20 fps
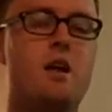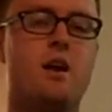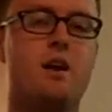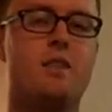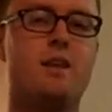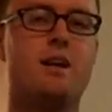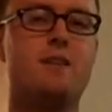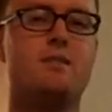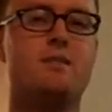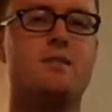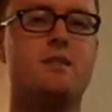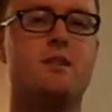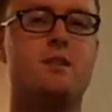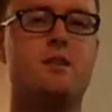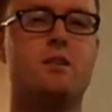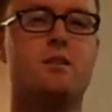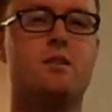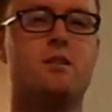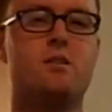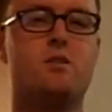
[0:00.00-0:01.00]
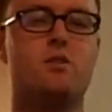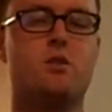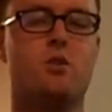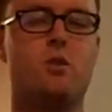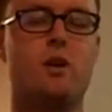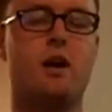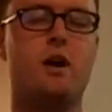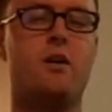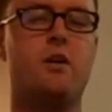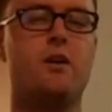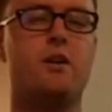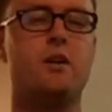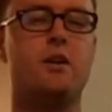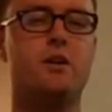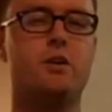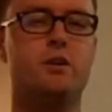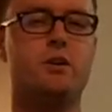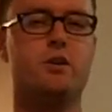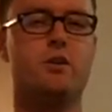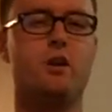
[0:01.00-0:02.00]
And that center is controlled out in
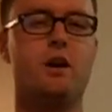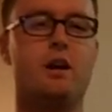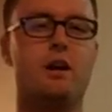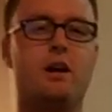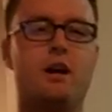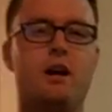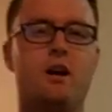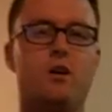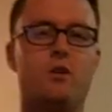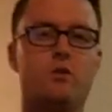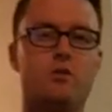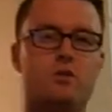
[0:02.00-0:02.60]
Hilliard right now,